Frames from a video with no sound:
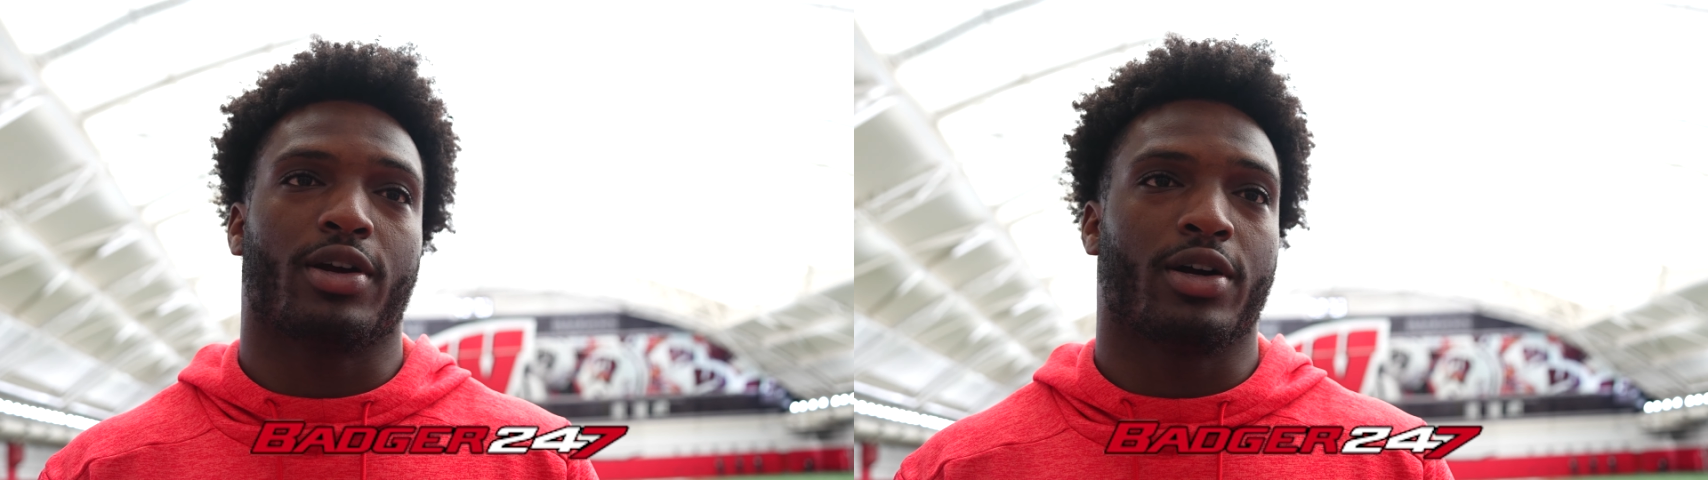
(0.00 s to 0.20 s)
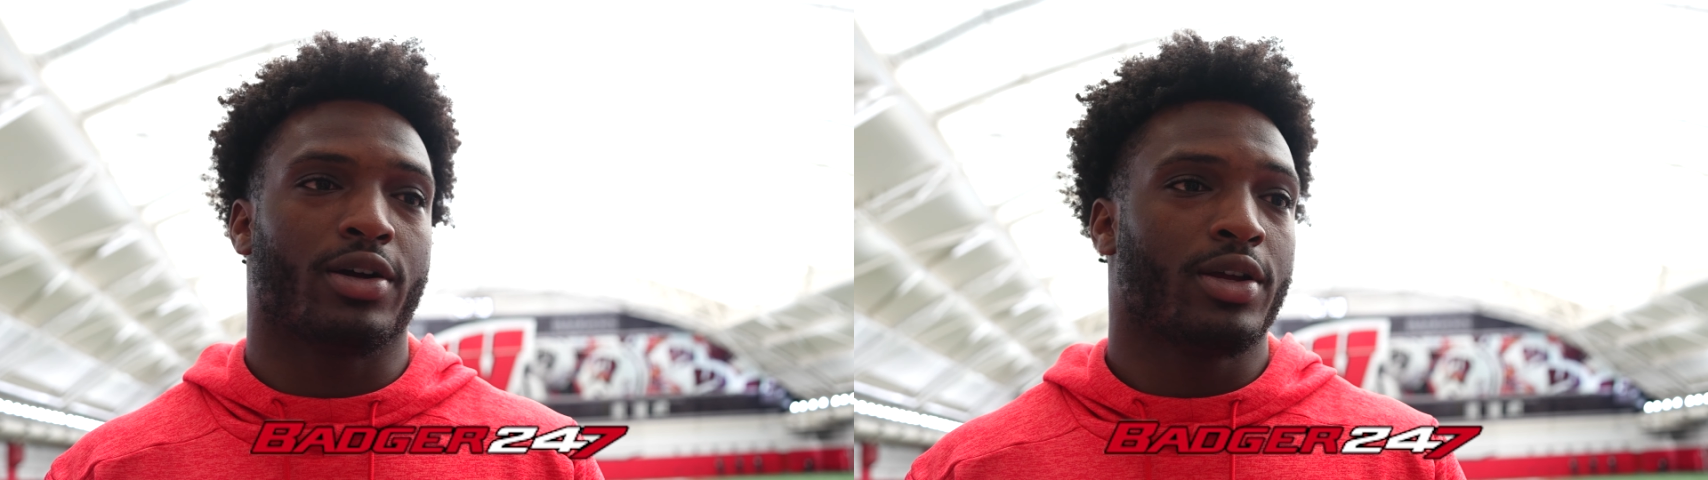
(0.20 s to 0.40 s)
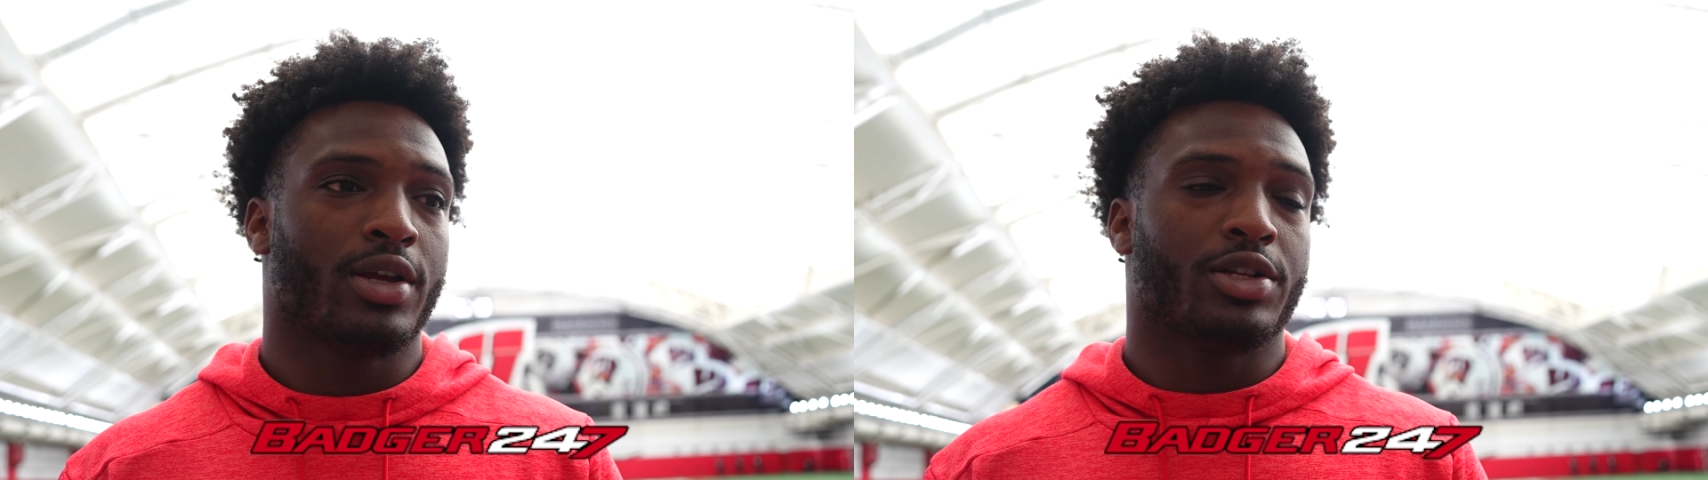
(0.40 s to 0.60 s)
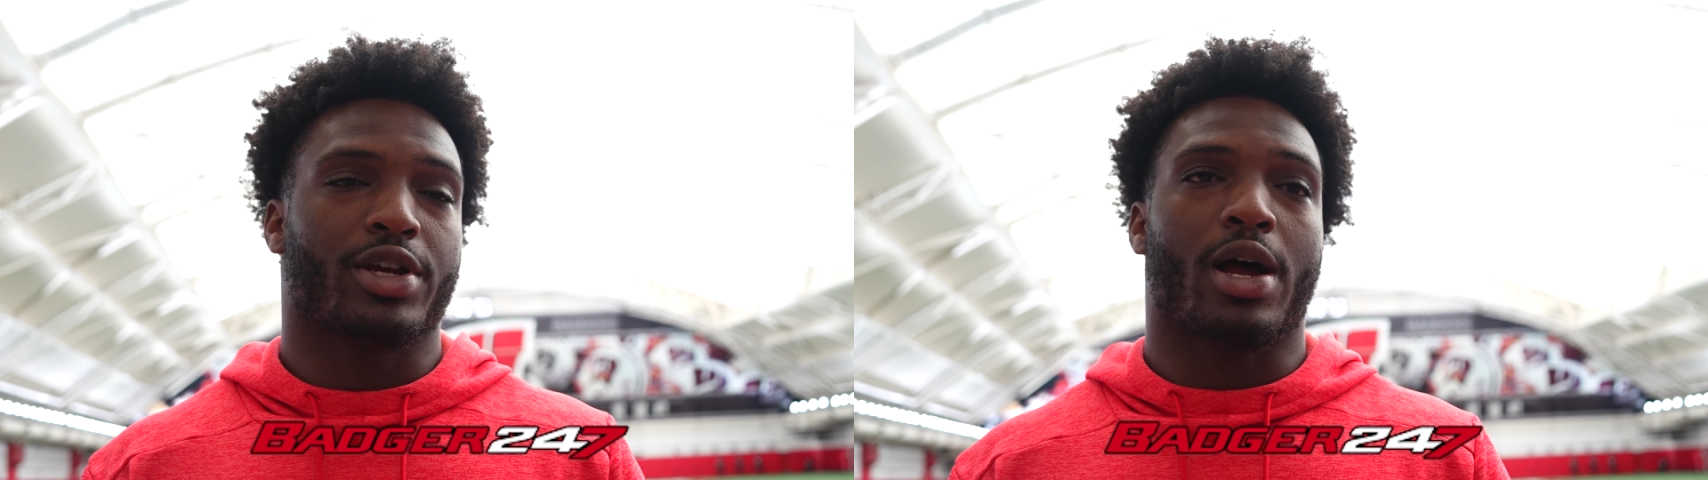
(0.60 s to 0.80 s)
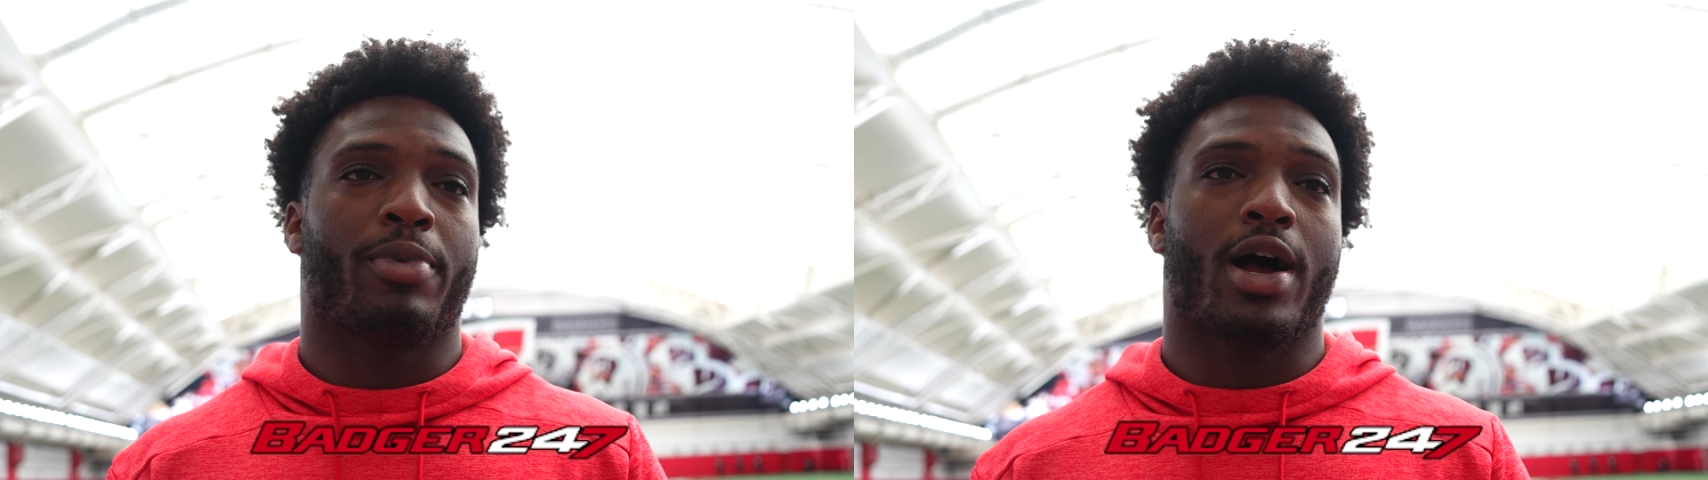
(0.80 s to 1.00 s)
Uh,
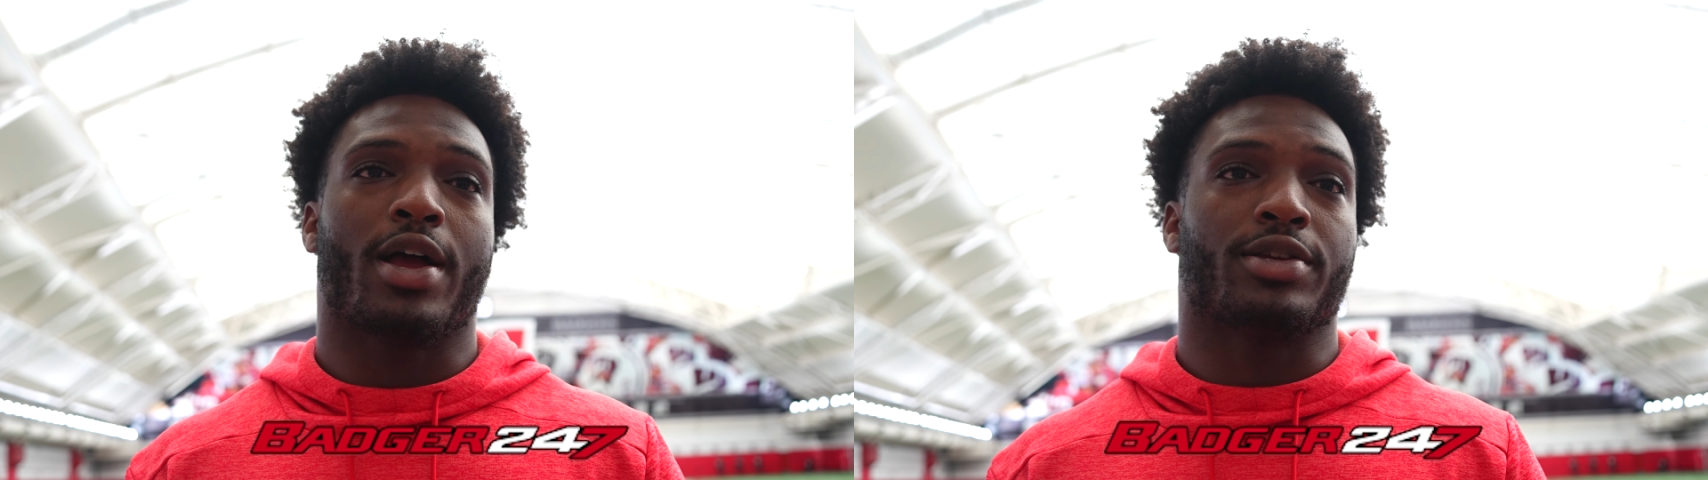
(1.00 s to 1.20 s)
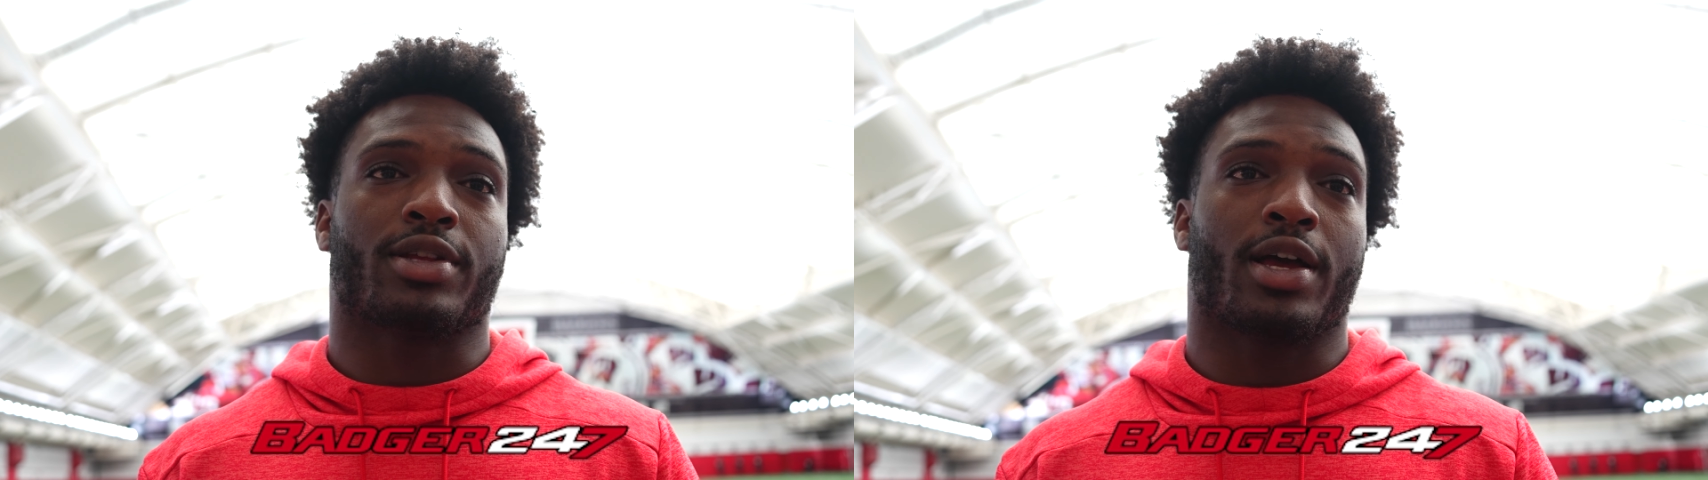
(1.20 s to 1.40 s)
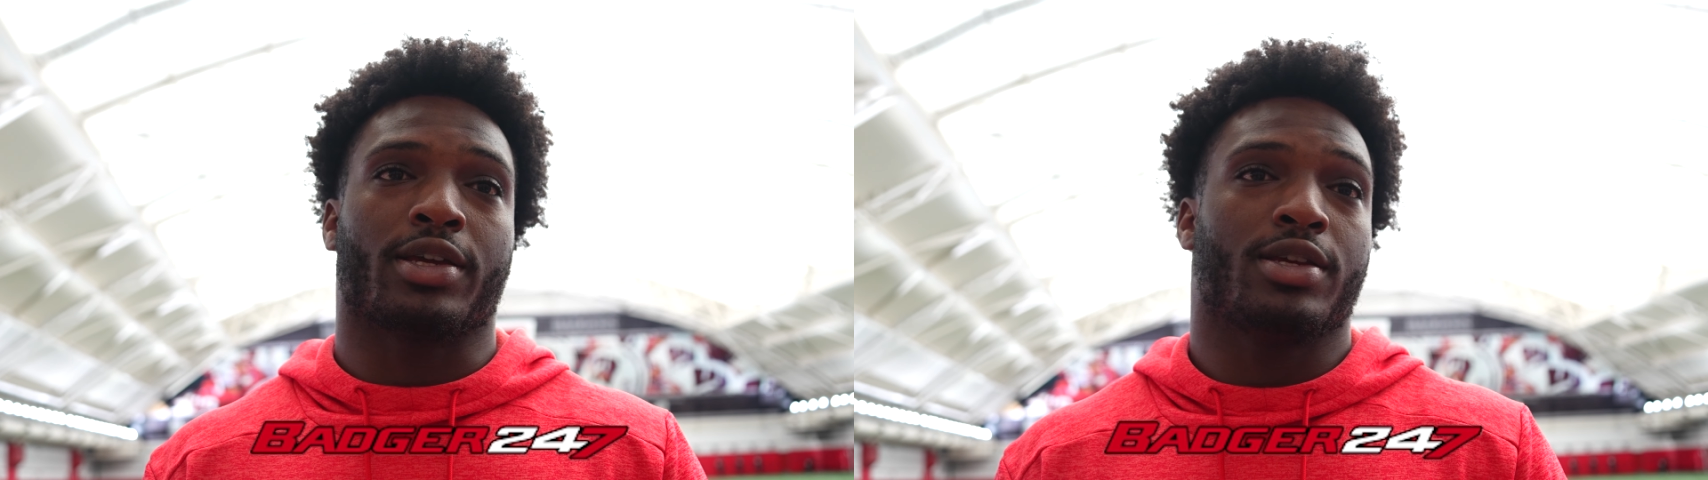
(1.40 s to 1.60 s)
John Pius, like,